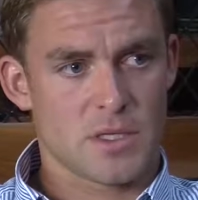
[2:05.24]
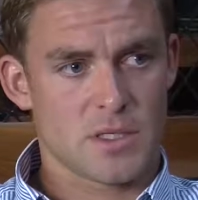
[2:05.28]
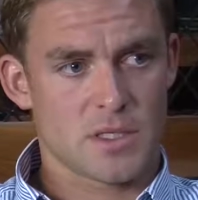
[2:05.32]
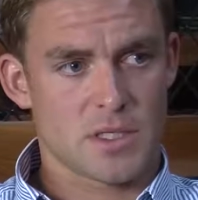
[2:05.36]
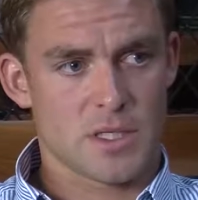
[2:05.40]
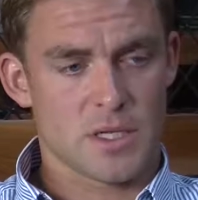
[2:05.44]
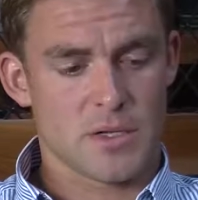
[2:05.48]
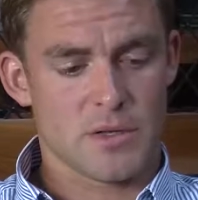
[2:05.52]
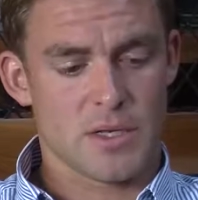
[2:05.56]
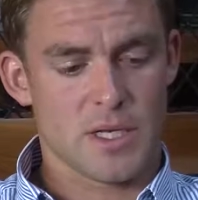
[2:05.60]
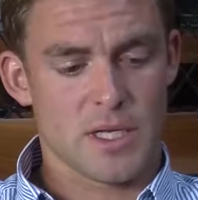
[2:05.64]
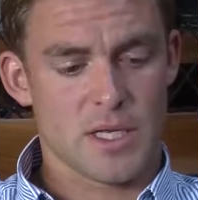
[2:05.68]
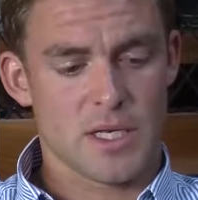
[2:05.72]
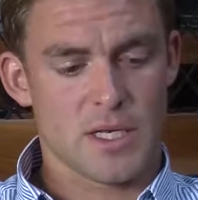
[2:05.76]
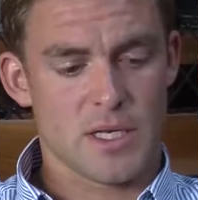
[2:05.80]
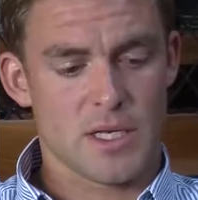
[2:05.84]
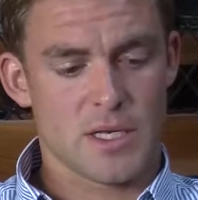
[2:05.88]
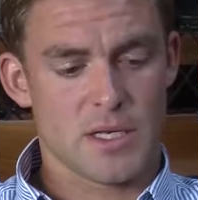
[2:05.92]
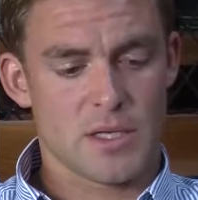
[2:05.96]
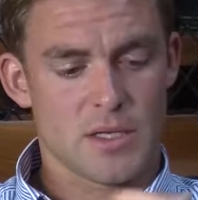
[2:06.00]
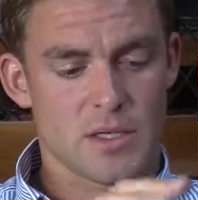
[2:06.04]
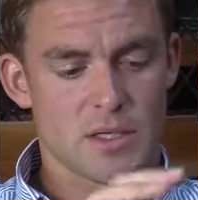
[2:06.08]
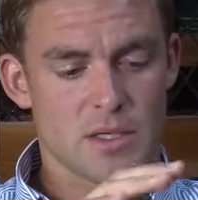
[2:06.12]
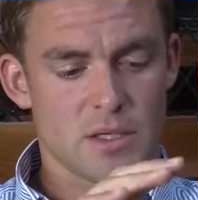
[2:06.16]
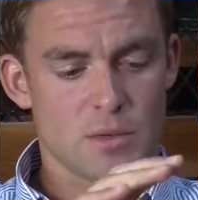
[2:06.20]
So then
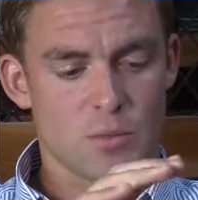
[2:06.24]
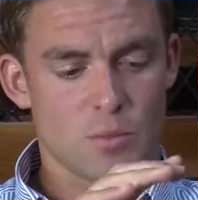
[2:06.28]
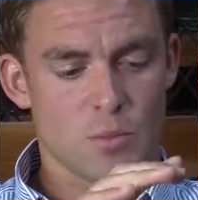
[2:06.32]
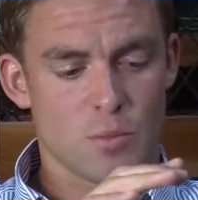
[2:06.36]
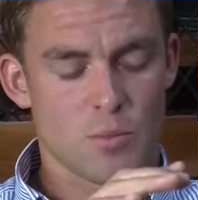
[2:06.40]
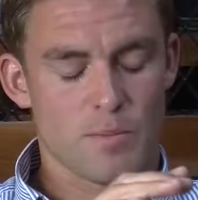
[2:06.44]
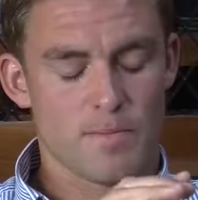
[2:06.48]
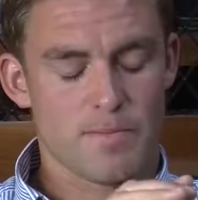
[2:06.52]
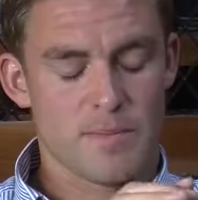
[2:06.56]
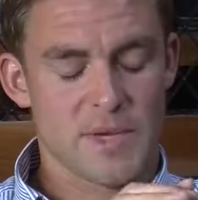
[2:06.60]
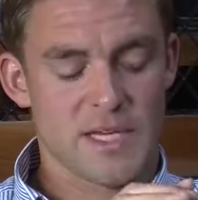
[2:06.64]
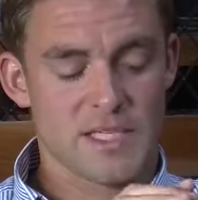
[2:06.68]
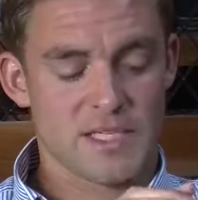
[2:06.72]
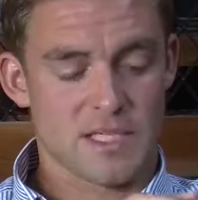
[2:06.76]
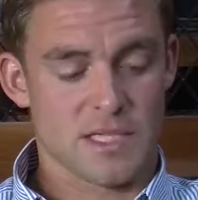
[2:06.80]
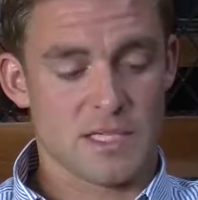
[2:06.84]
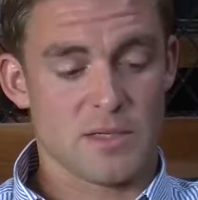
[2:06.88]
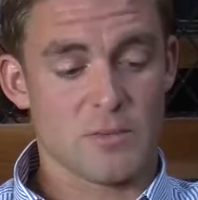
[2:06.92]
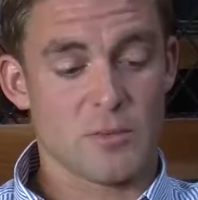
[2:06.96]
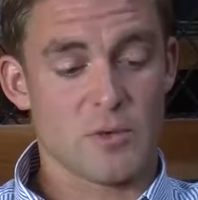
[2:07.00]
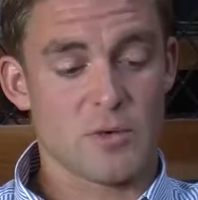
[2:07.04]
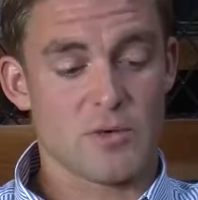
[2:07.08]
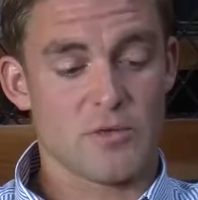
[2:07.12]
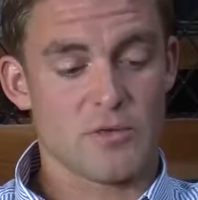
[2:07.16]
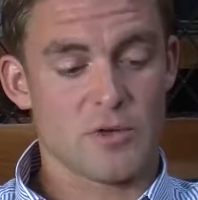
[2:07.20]
basically
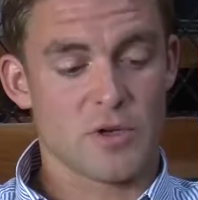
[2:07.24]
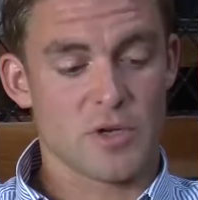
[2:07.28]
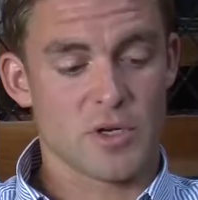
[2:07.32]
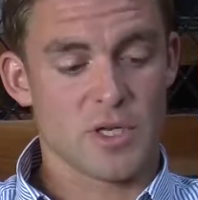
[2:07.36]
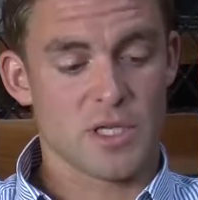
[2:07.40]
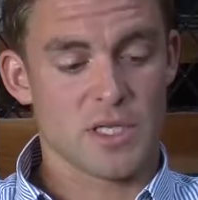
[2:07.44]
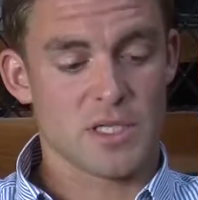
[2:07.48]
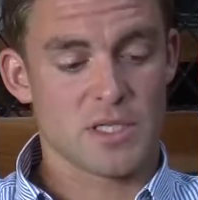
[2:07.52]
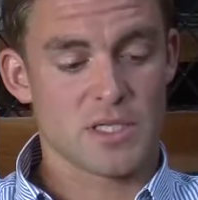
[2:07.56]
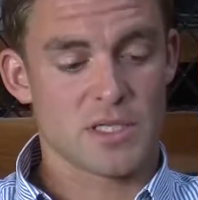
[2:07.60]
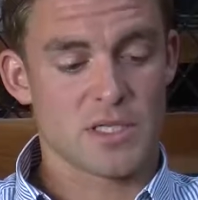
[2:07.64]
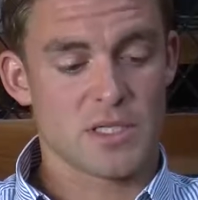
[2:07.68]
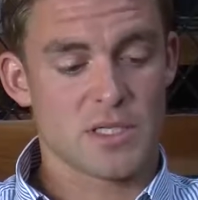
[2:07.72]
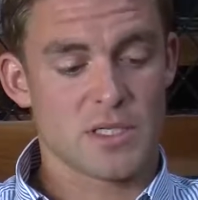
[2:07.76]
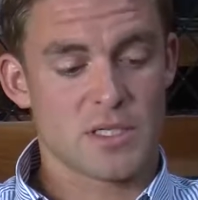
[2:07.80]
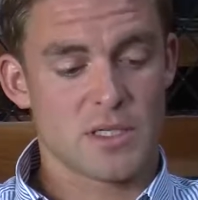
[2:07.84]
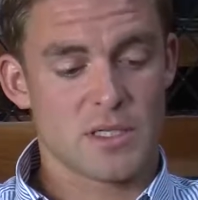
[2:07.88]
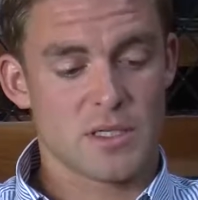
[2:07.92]
what we've got is